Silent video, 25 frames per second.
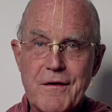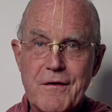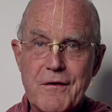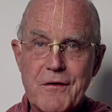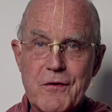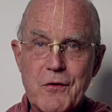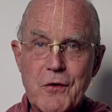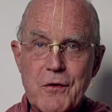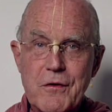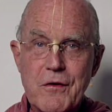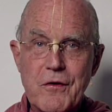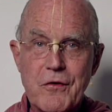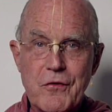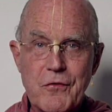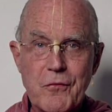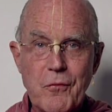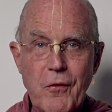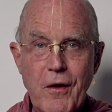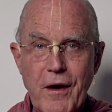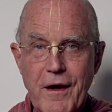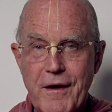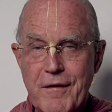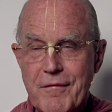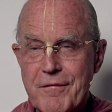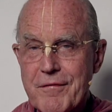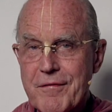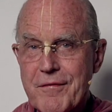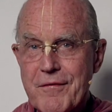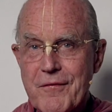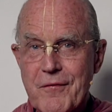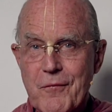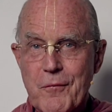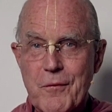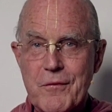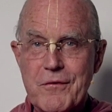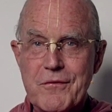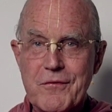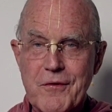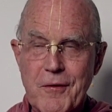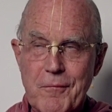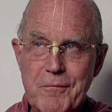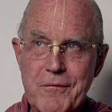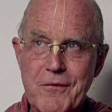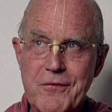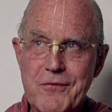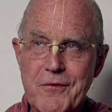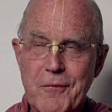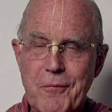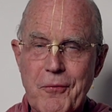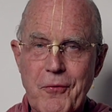looked at his wife with some
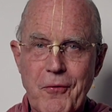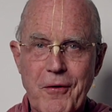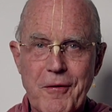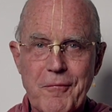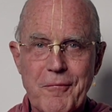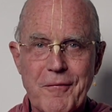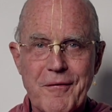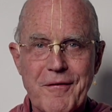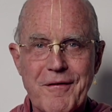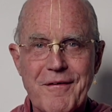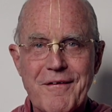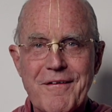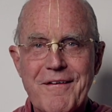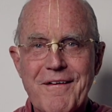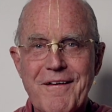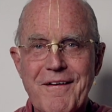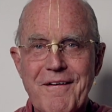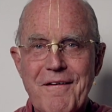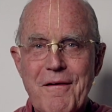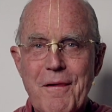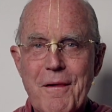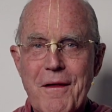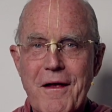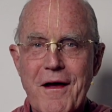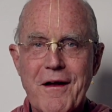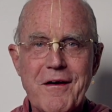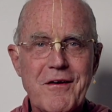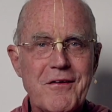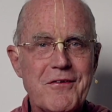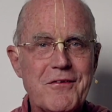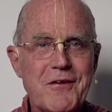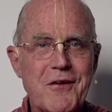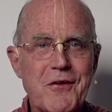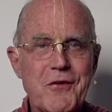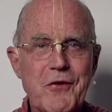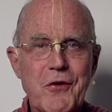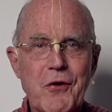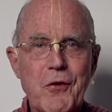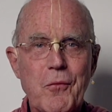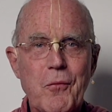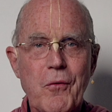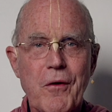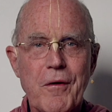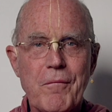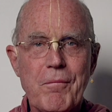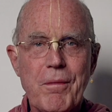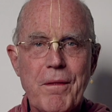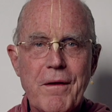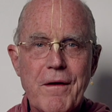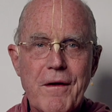disappointment, and he said, "Dear
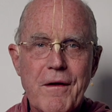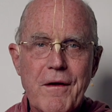one,